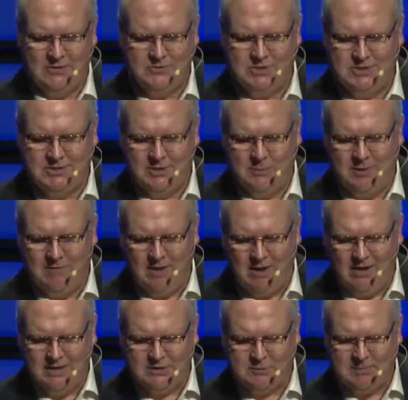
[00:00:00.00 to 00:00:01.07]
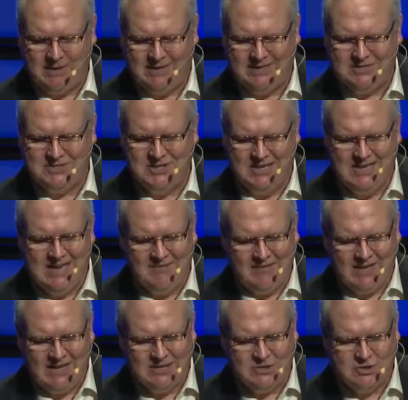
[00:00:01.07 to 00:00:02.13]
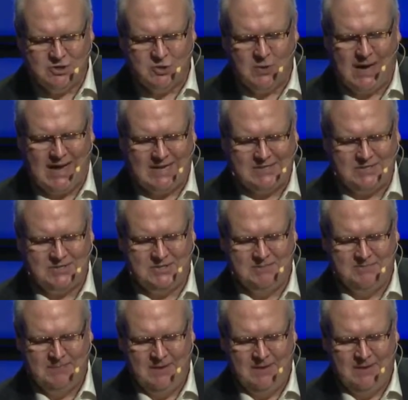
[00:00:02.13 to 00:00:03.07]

She said, We've all experienced significant stress